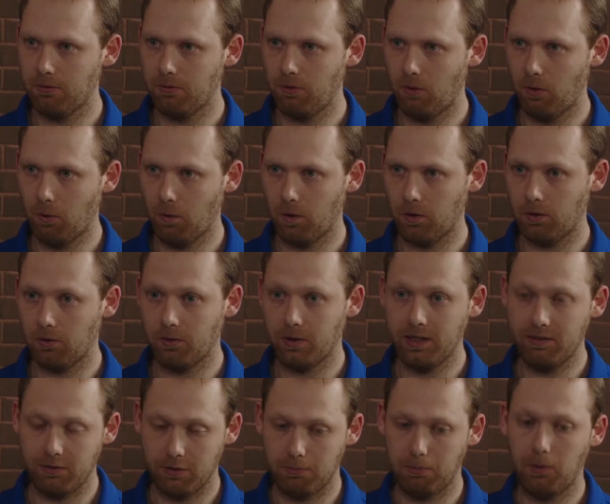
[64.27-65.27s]
forward or
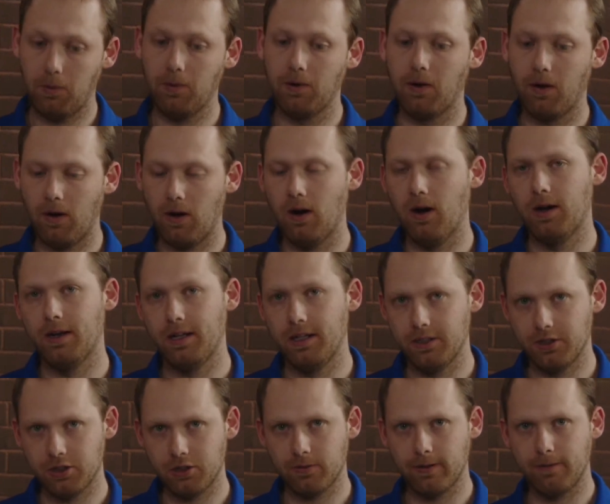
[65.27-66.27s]
even put on in
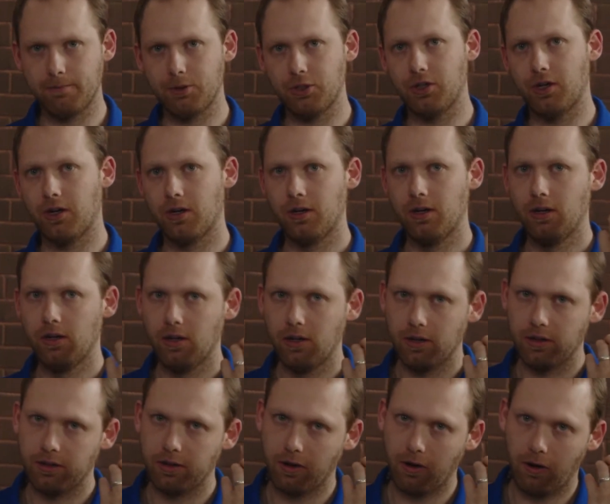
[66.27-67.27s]
Scripture,
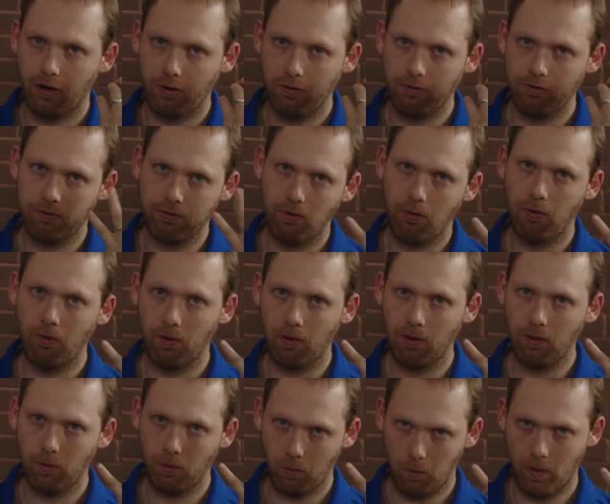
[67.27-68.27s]
there are
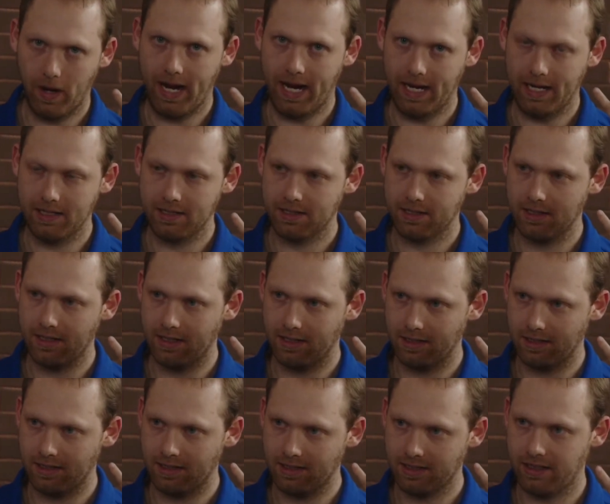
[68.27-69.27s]
four ways that
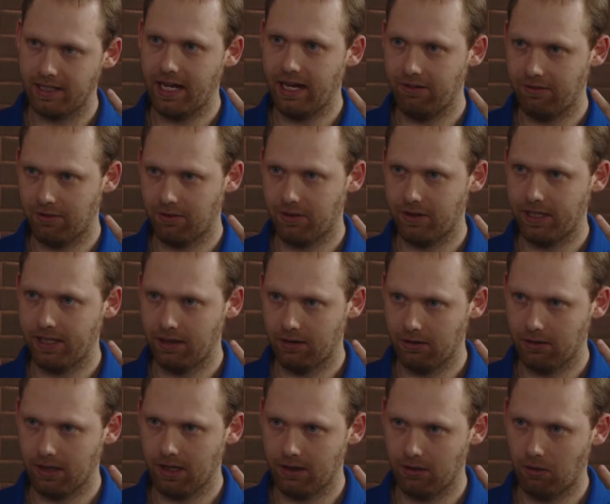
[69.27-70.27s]
slavery
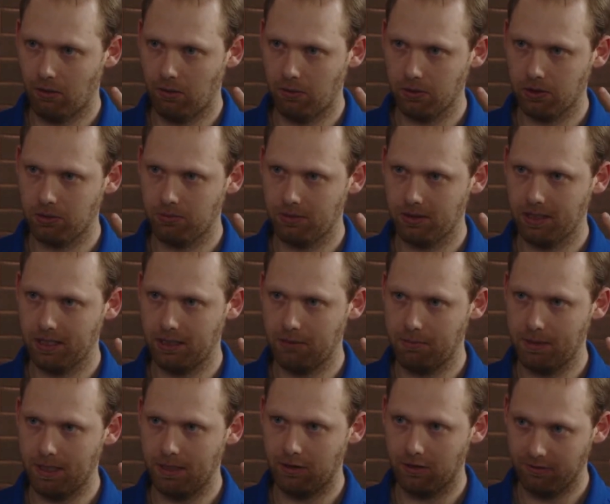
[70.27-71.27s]
can ultimately
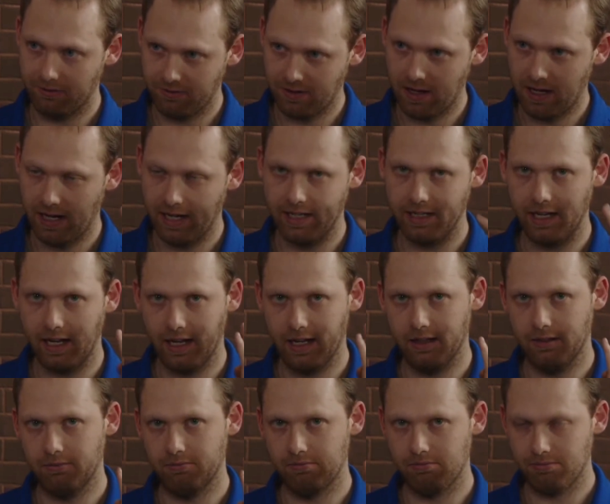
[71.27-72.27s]
be defined.
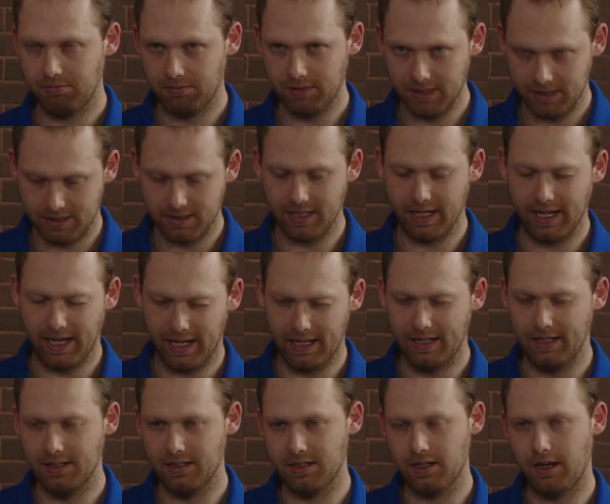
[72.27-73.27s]
And this, again,
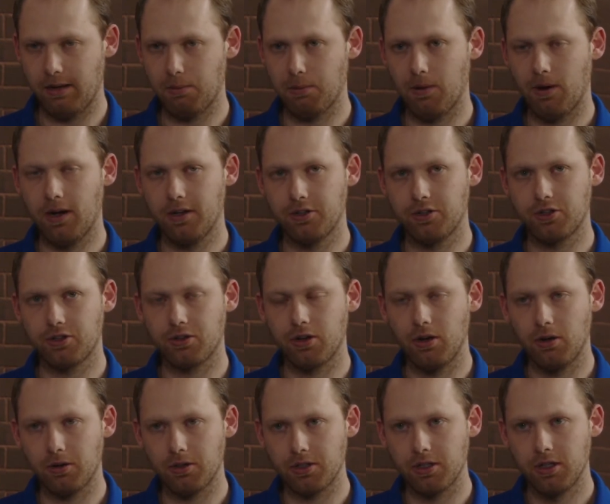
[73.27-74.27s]
is a broad
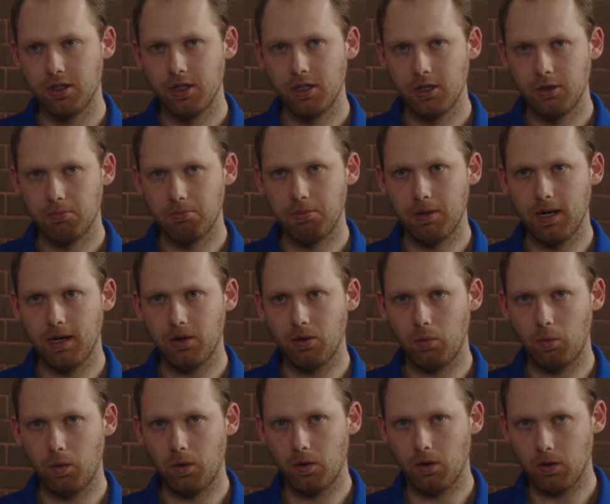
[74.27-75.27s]
strokes, but
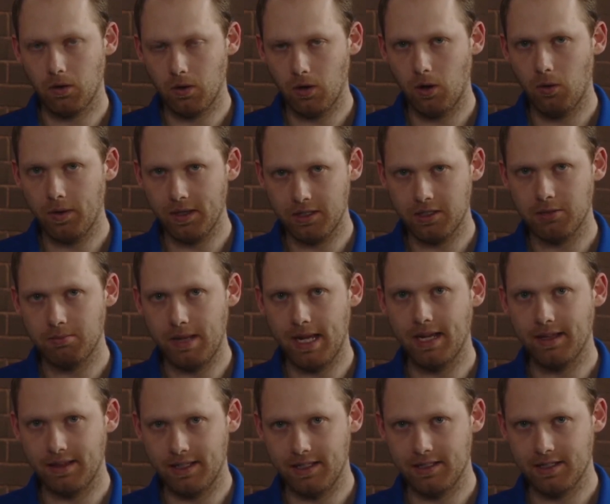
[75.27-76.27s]
we're going to
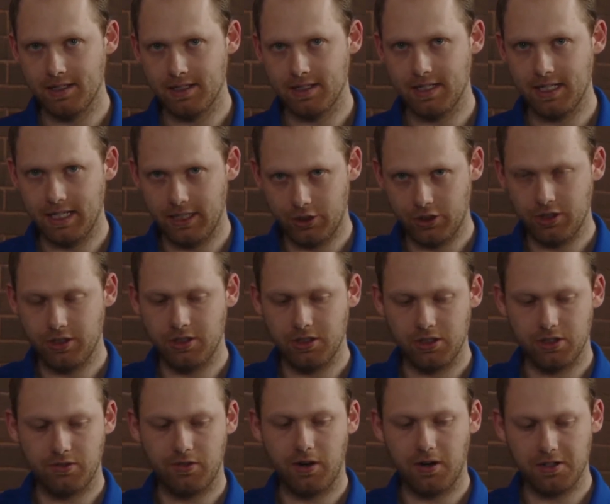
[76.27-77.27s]
make these distinctions
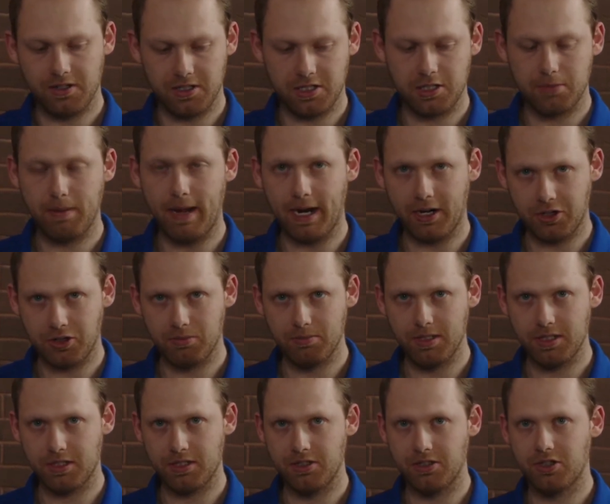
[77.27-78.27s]
as far as a spectrum
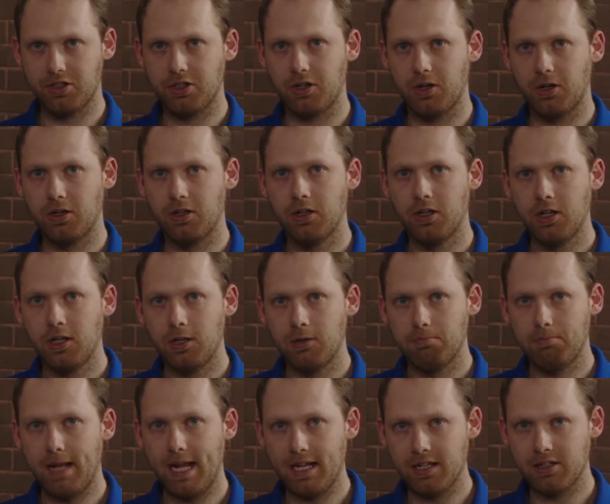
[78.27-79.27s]
is concerned
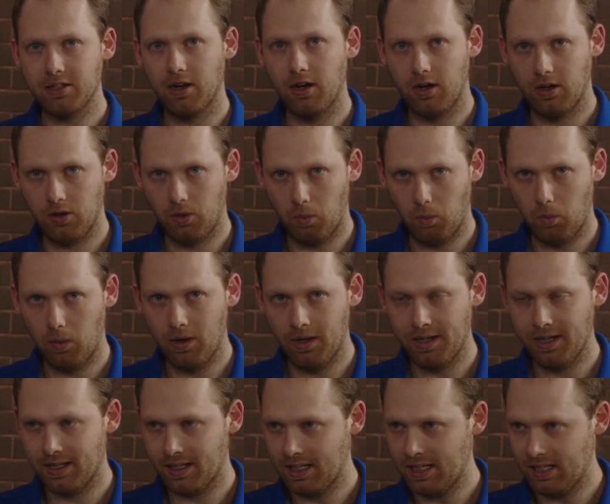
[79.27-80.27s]
based on
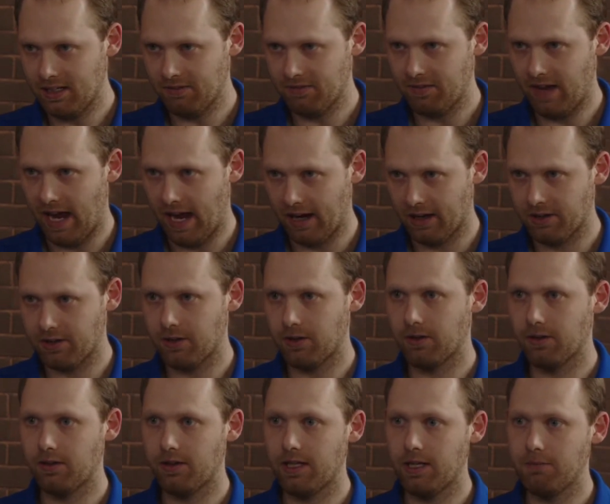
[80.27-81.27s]
one key
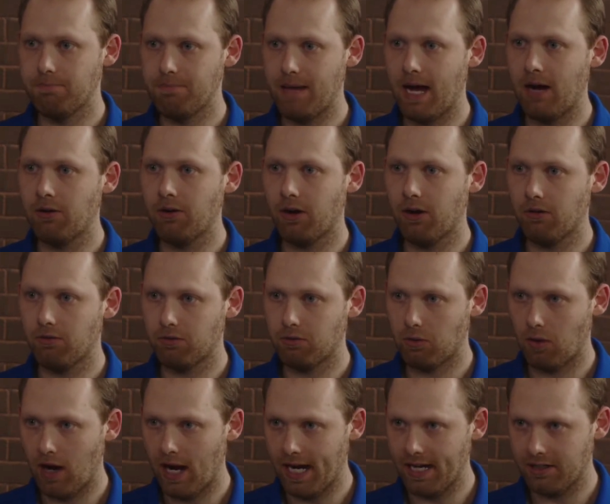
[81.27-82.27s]
factor, the amount of
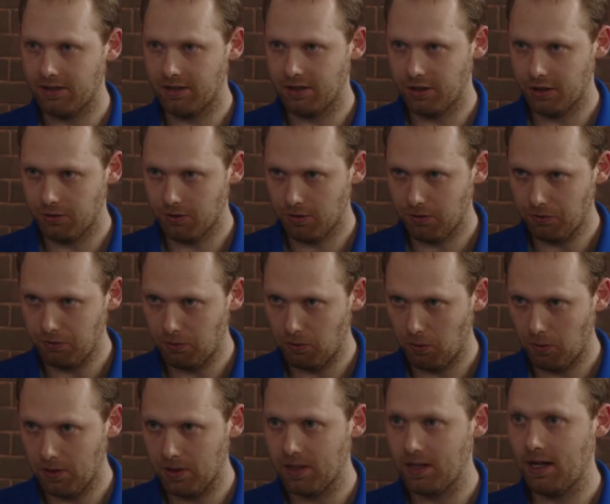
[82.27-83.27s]
rights that you're
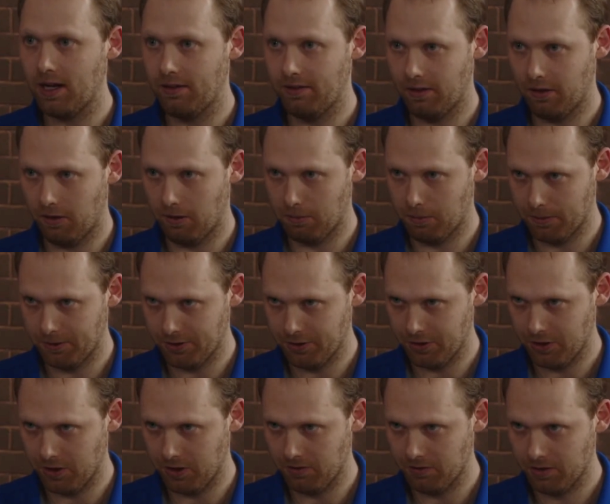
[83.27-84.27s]
afforded and that are
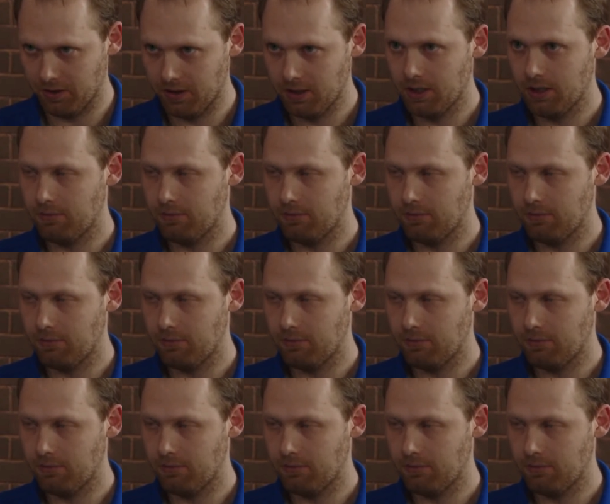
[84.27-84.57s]
preserved.